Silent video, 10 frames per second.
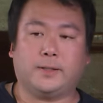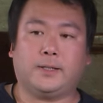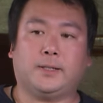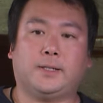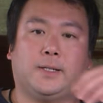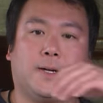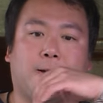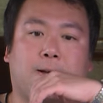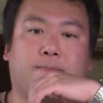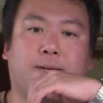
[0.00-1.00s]
Right.
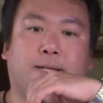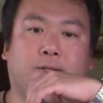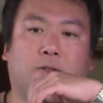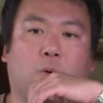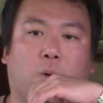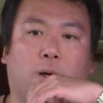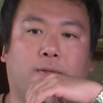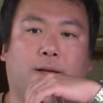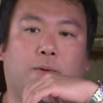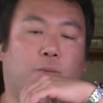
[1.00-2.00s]
It's the
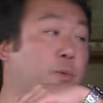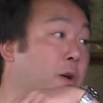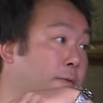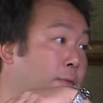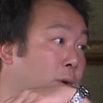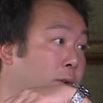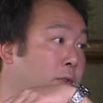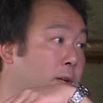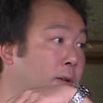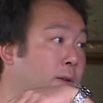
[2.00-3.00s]
one that we want to
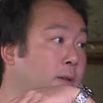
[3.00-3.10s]
focus on.